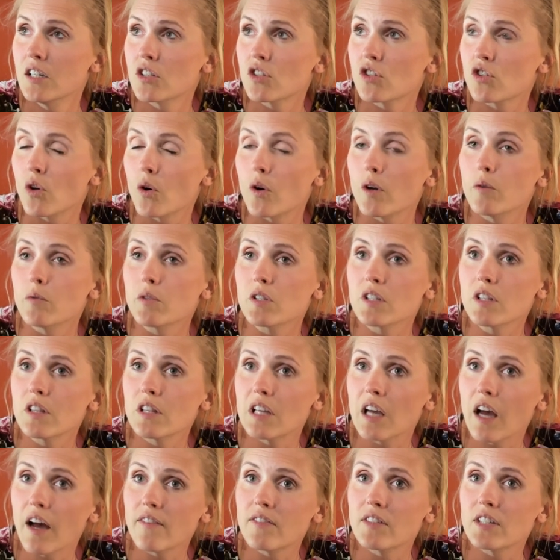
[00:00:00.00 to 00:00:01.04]
So it was in
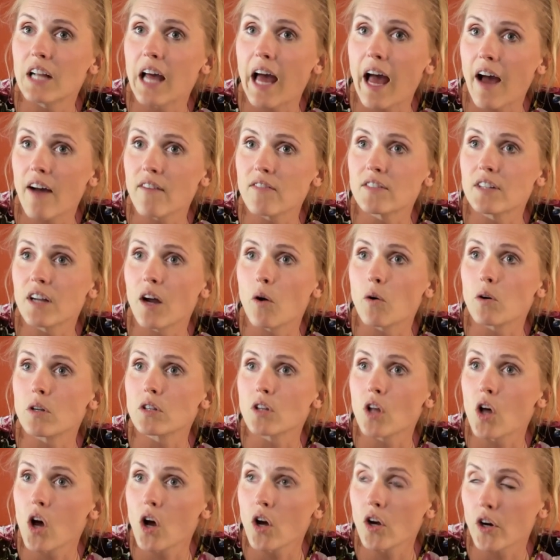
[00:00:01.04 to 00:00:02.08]
the oven a half an hour
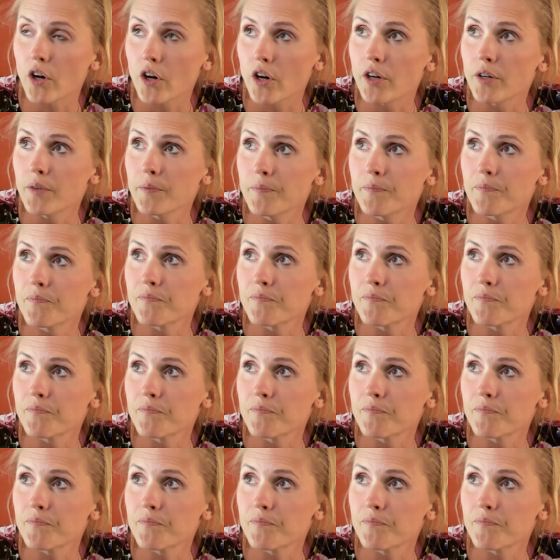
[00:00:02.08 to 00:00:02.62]
longer.